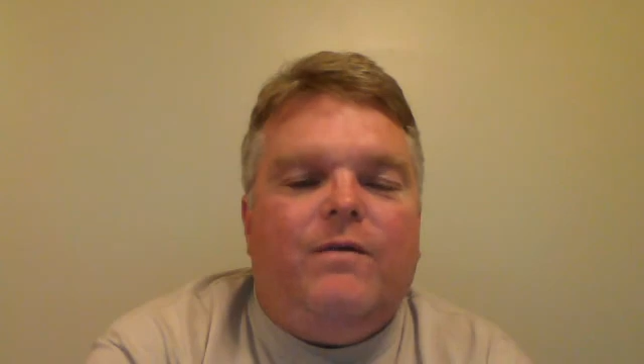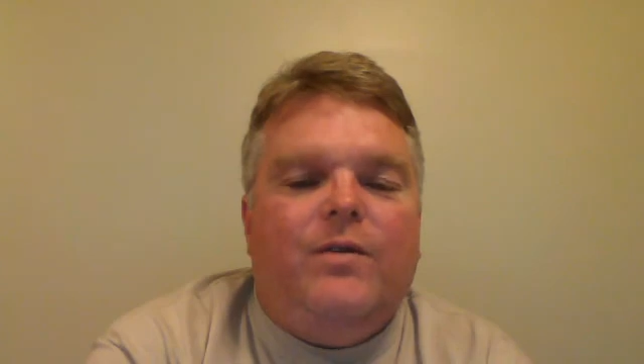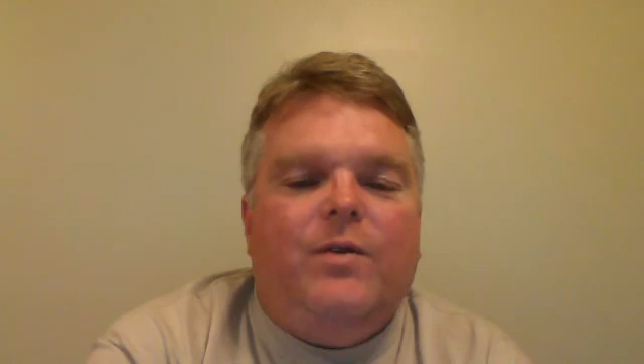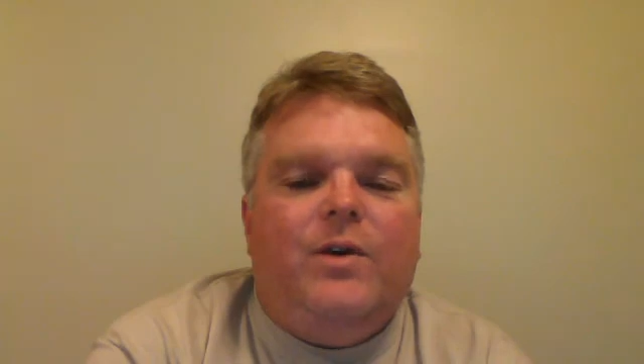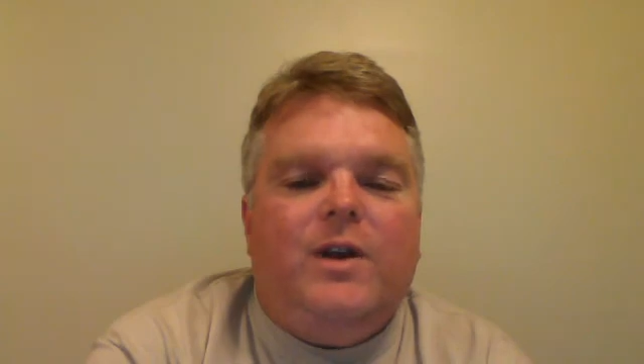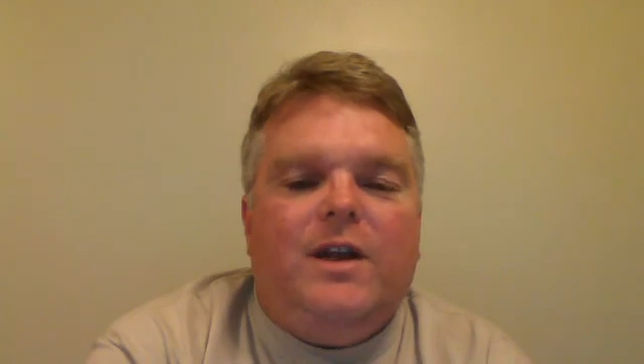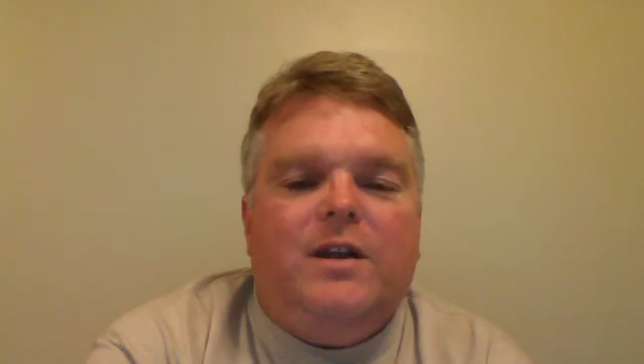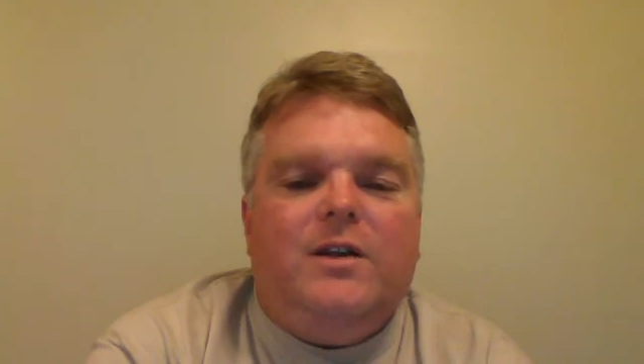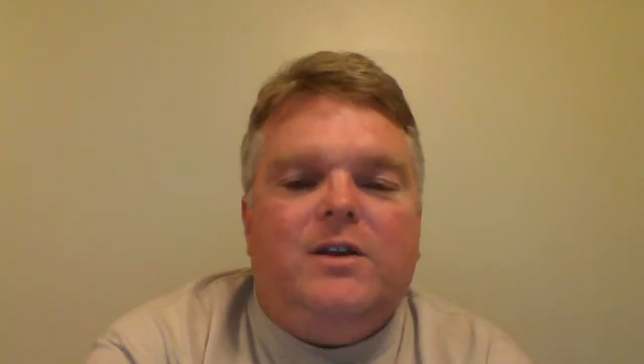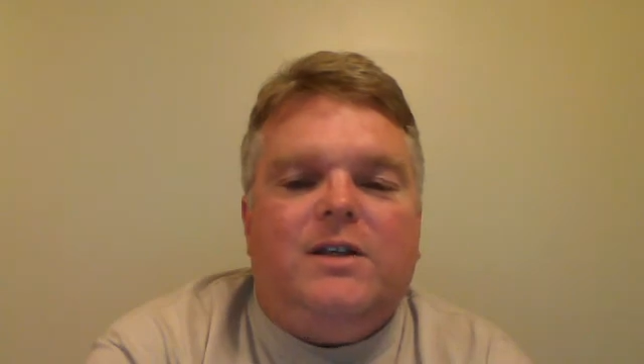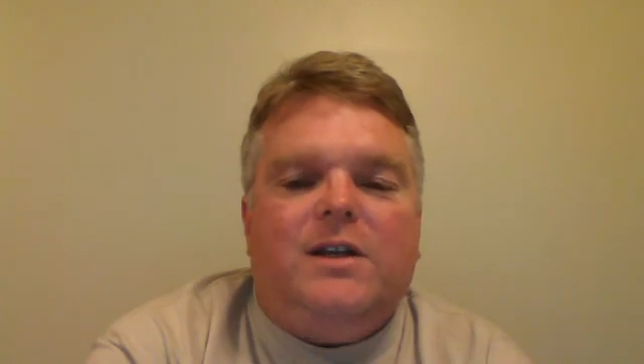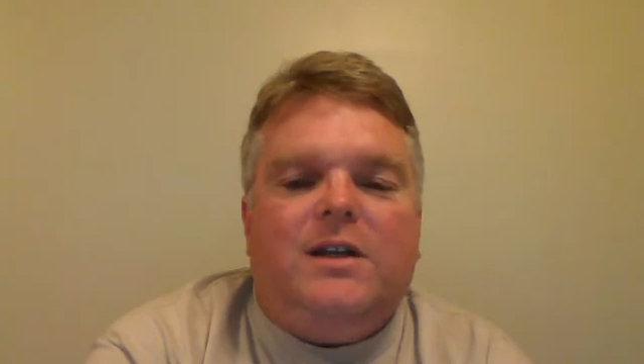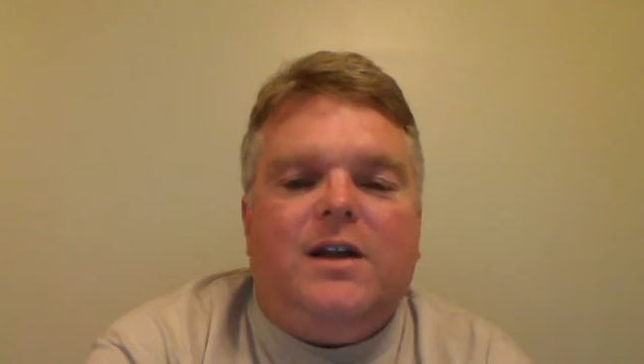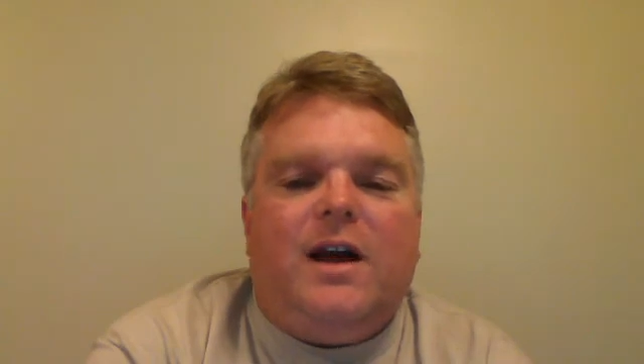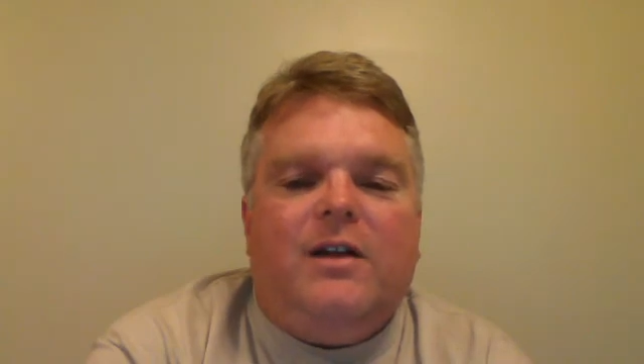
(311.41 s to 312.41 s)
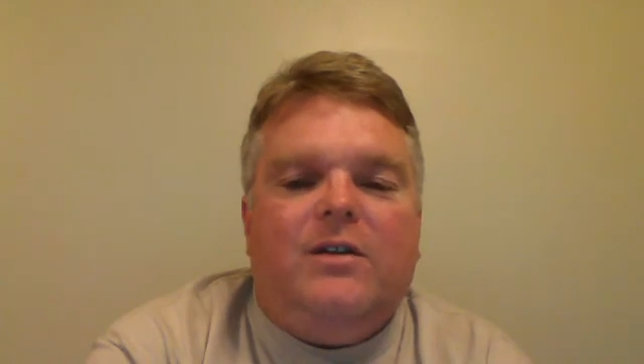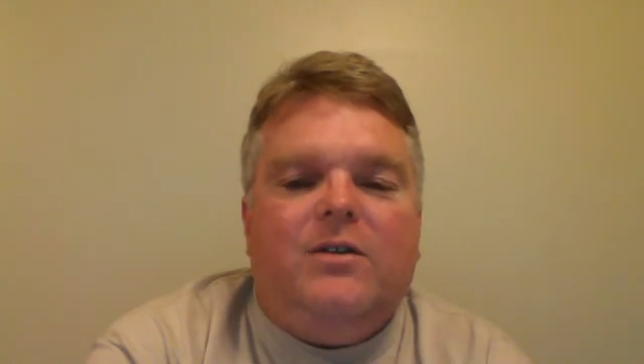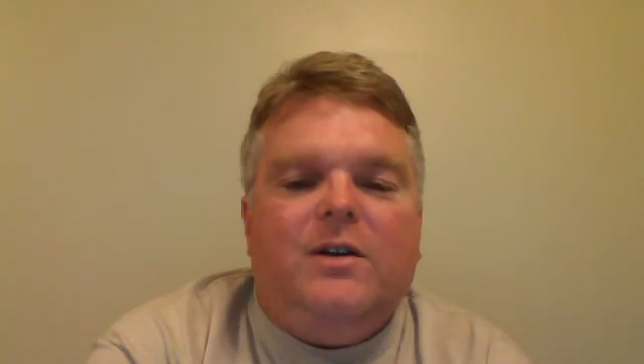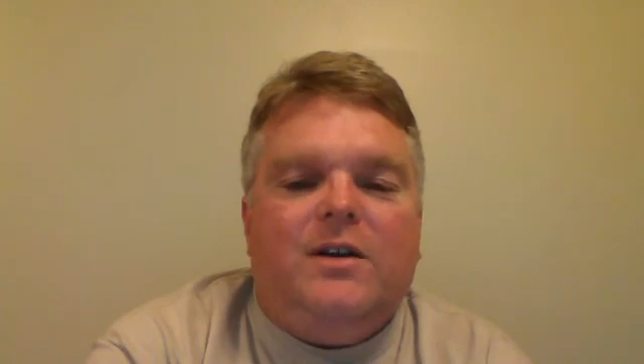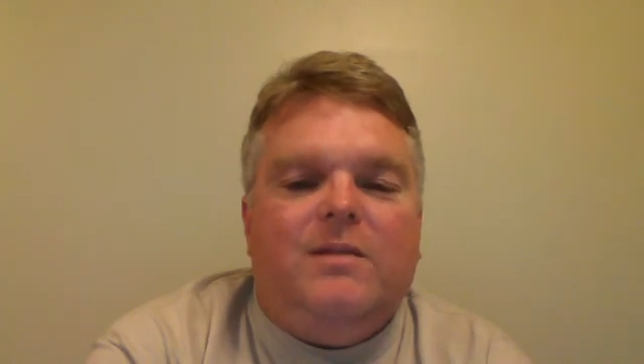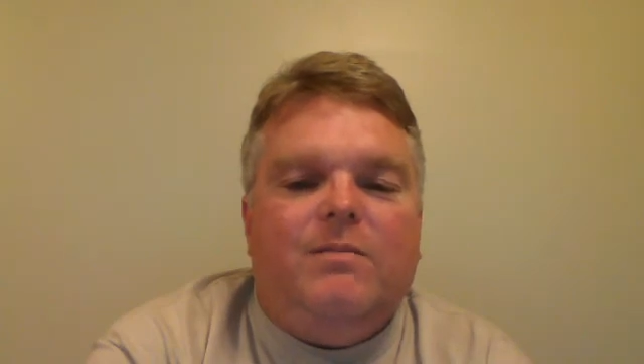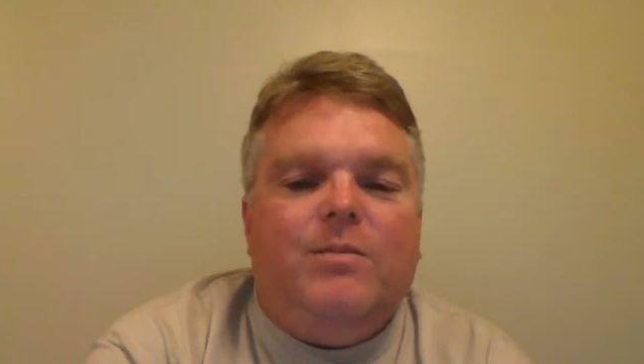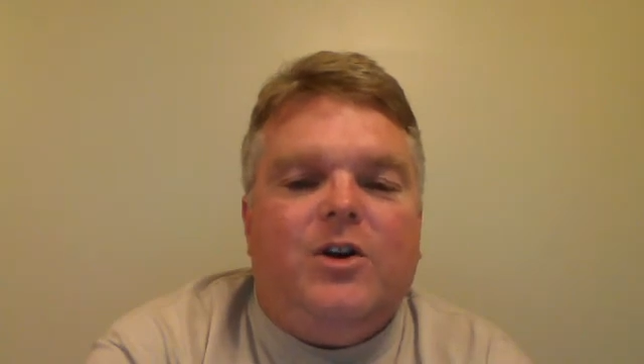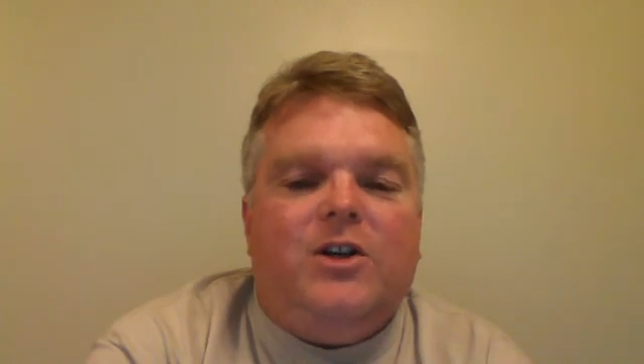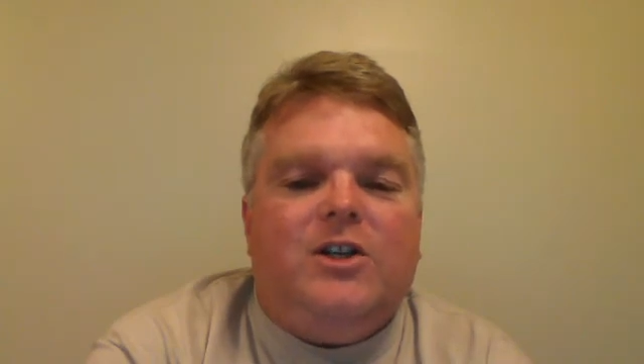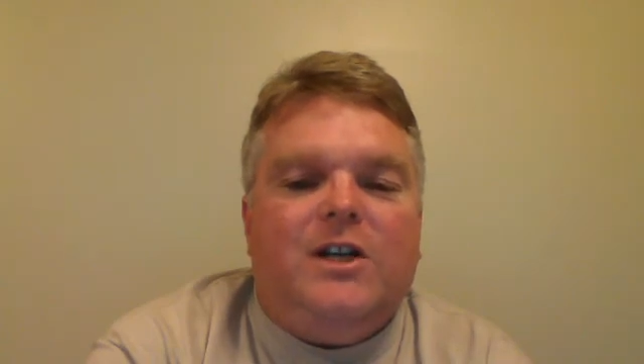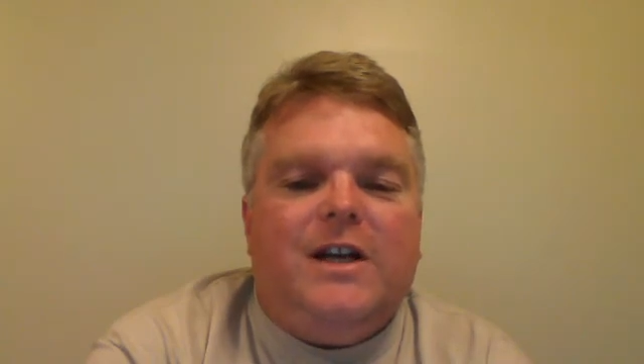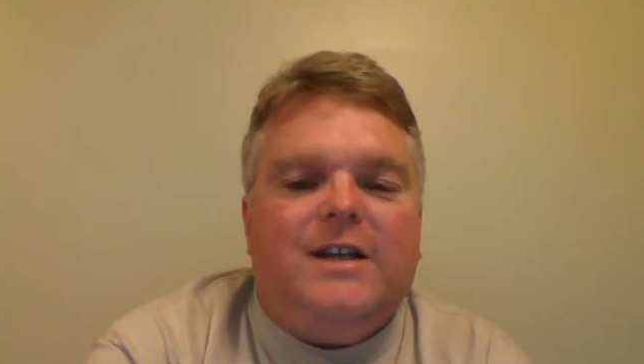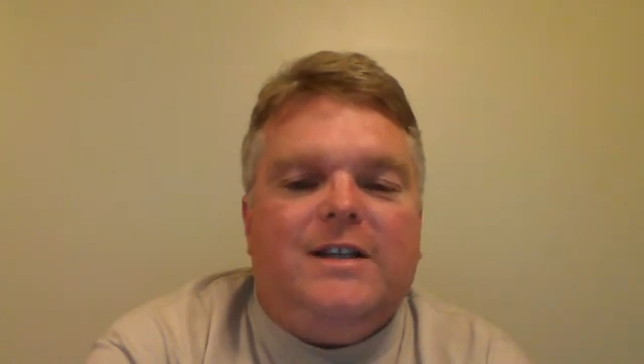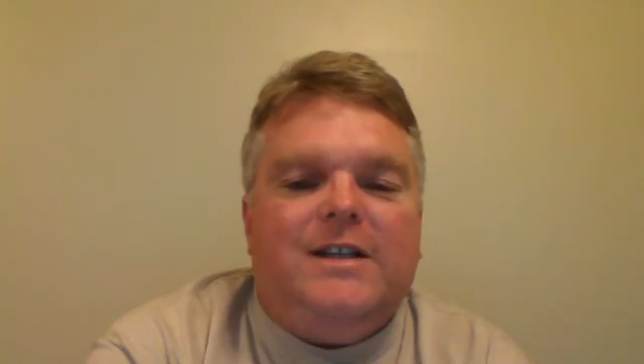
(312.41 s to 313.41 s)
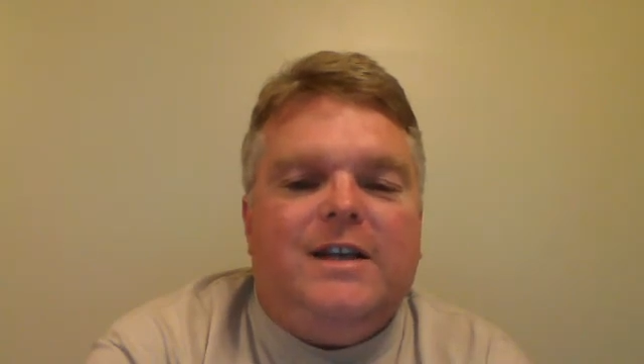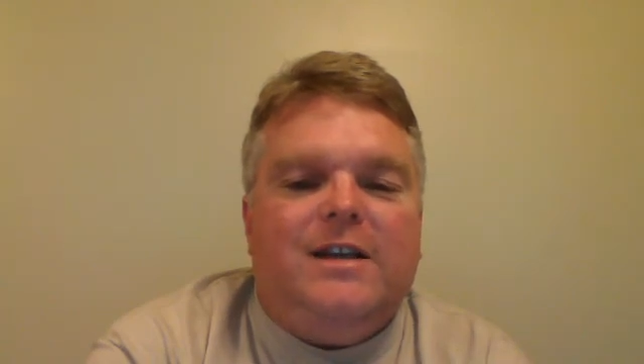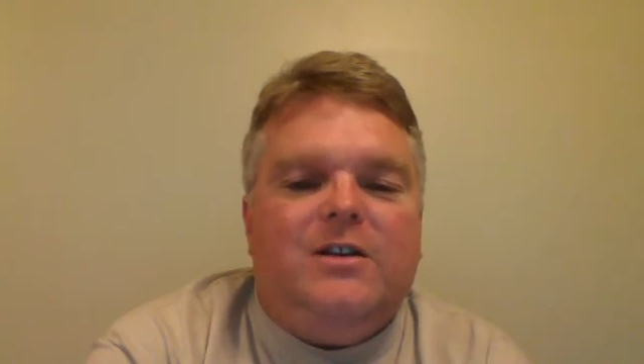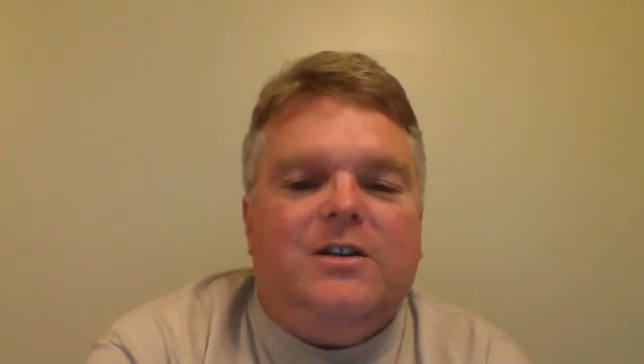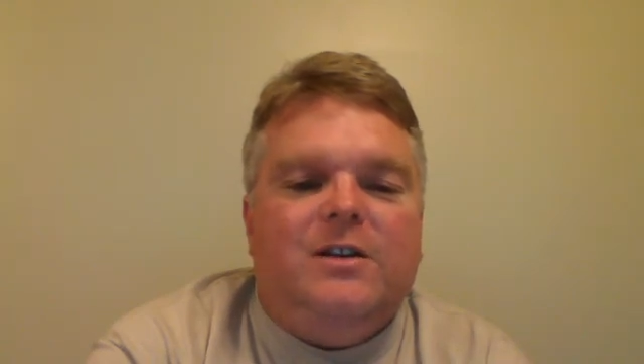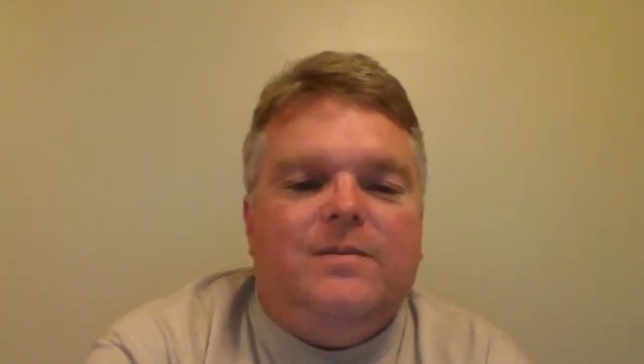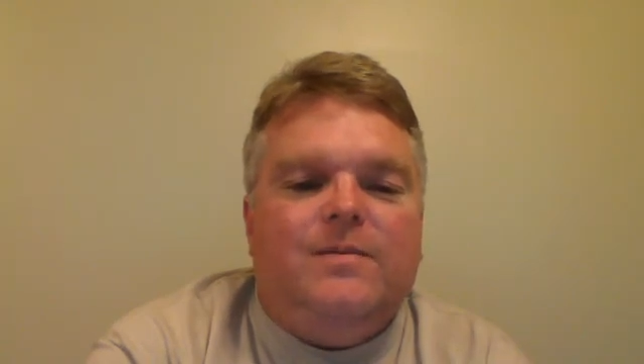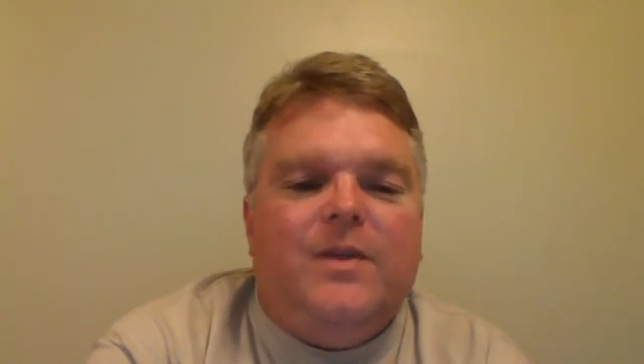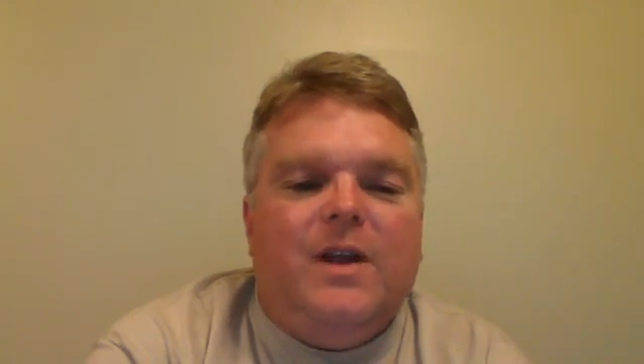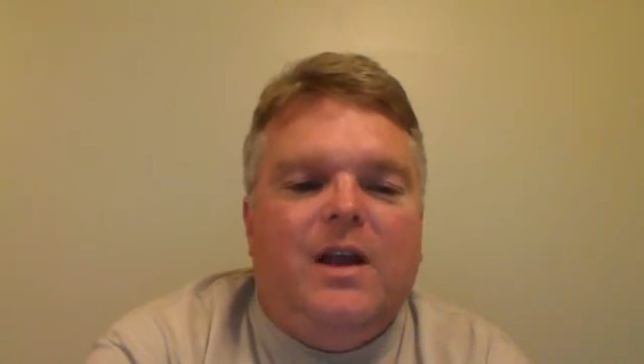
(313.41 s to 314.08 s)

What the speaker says: food deals and other merchandise deals.